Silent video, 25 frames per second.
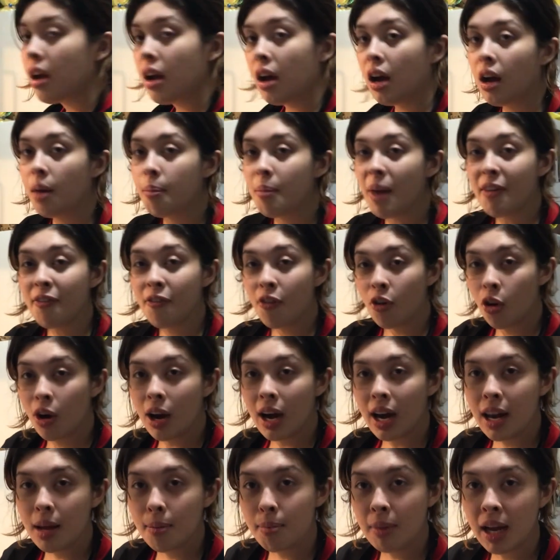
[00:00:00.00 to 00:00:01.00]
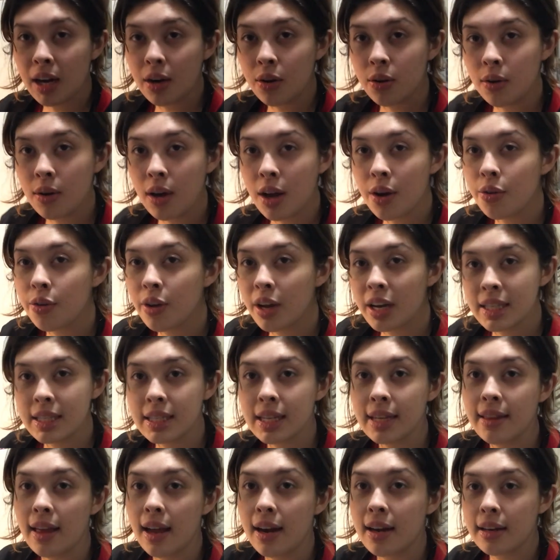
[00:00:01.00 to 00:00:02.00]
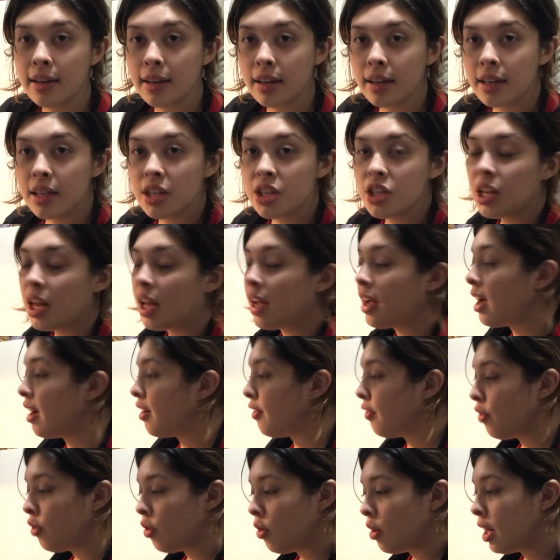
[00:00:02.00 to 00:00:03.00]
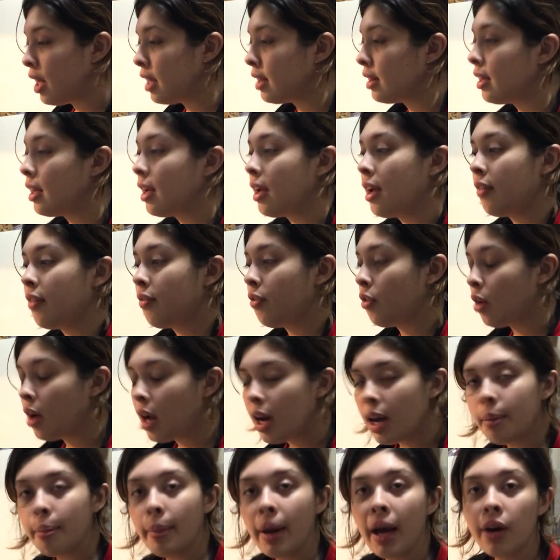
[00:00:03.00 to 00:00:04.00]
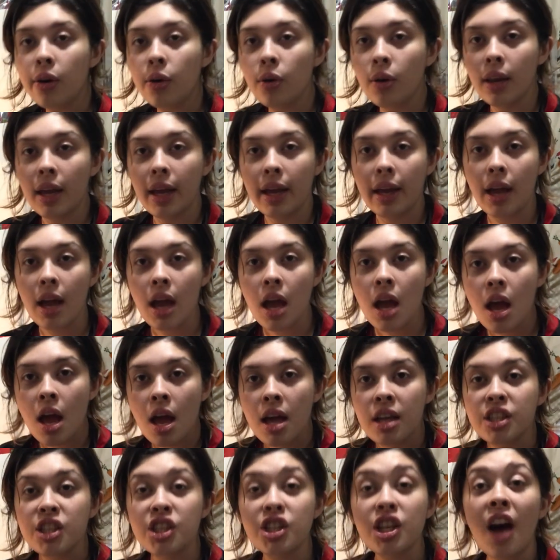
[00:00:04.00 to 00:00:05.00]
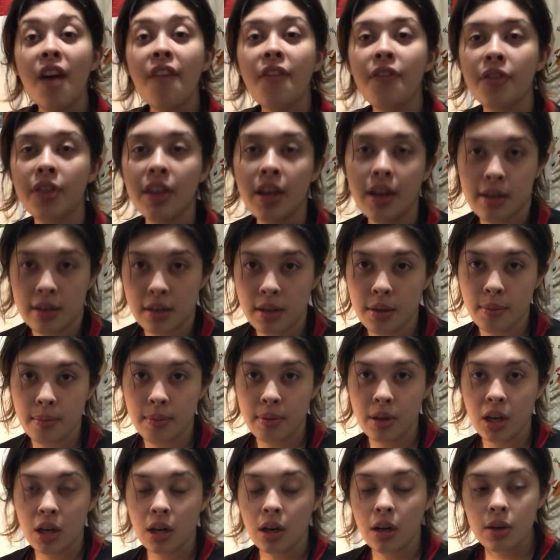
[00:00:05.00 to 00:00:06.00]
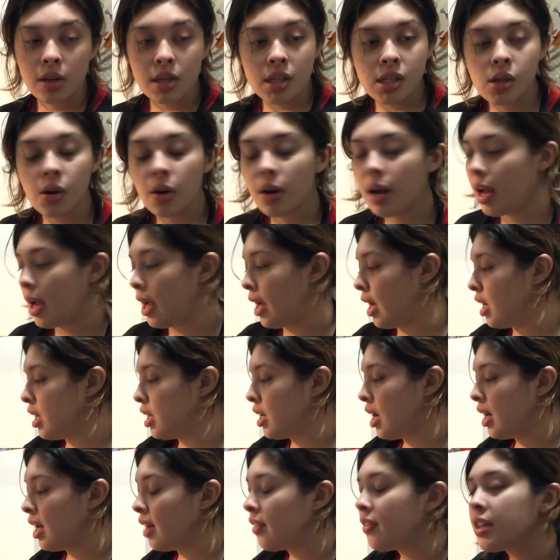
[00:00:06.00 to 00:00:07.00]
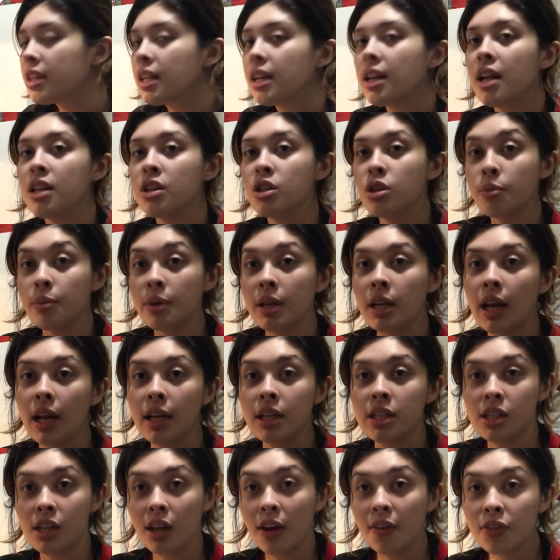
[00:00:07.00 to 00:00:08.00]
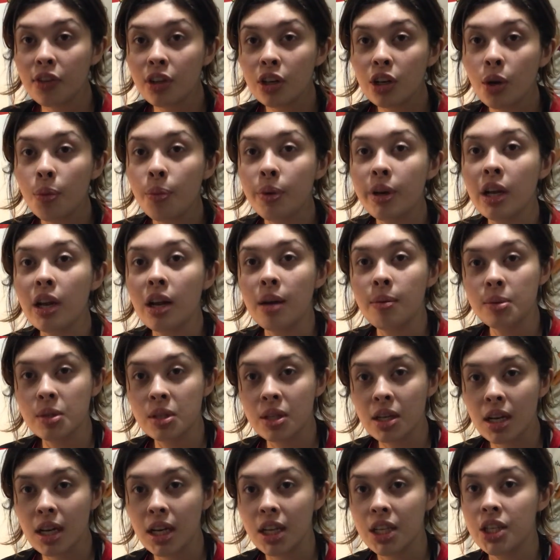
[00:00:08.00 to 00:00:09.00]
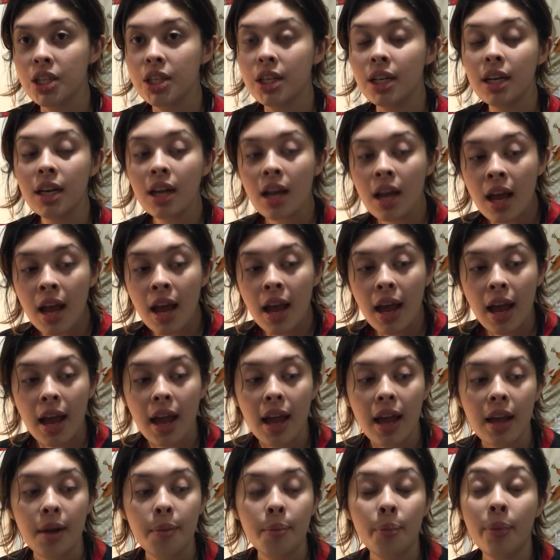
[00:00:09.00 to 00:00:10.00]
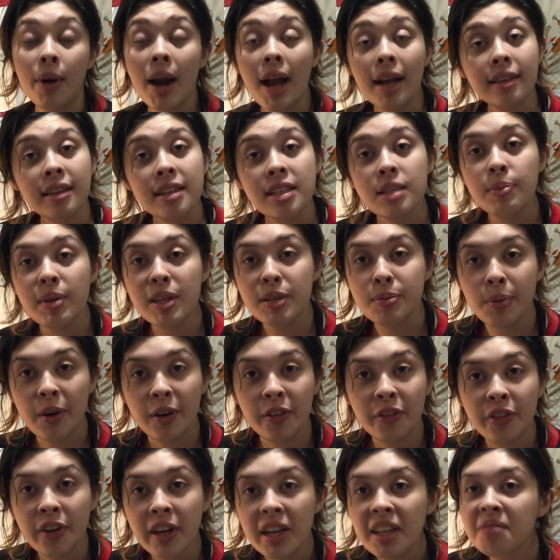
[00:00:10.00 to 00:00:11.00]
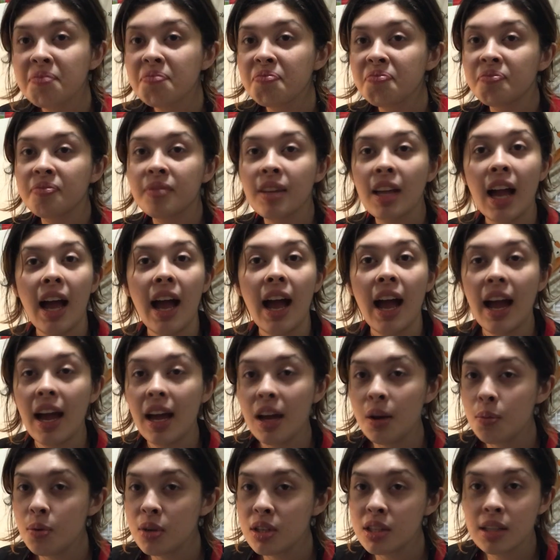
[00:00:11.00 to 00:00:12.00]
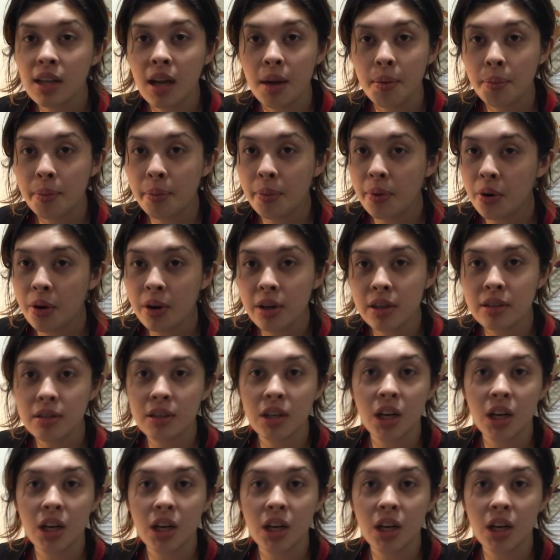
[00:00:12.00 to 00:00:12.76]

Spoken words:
Afloja la mano. I don't know how to say that in English. Like aflojate, afloja la mano. Like soften up. You know, it's okay. Not everything has to be like soften up when it comes to the kitchen. And practice makes perfect. I was not born